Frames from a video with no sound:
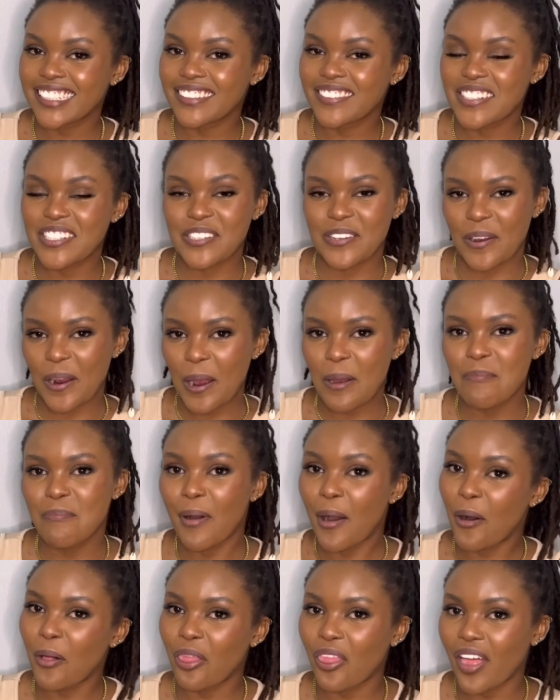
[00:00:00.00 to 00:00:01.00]
we talk
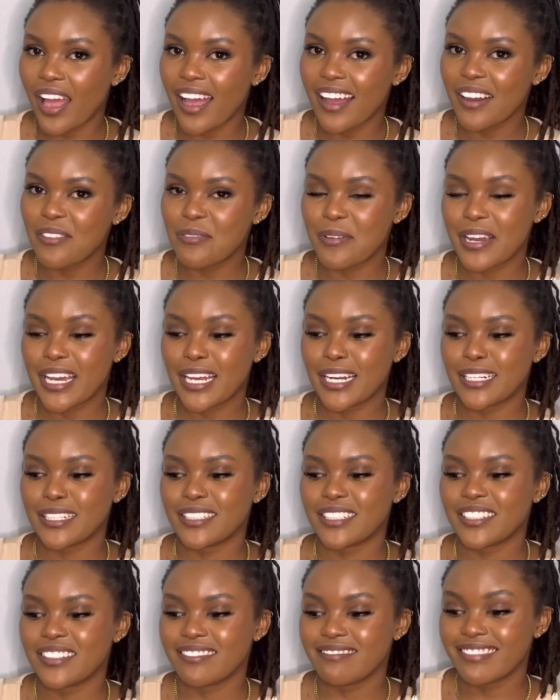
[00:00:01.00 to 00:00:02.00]
about that when
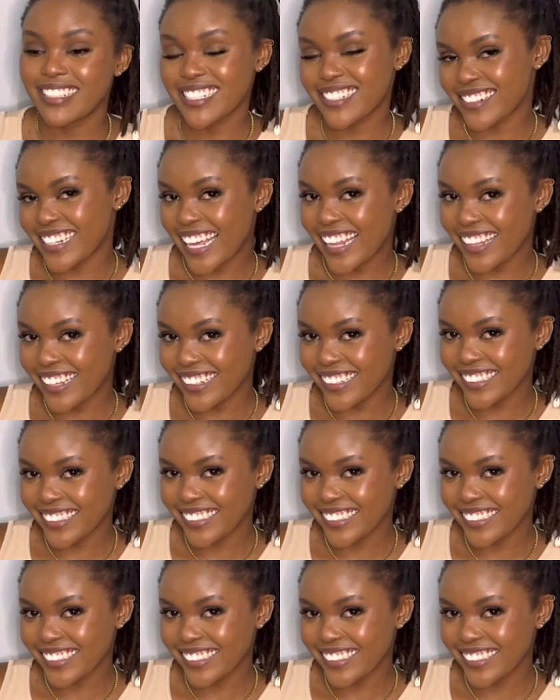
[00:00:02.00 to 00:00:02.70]
we are together.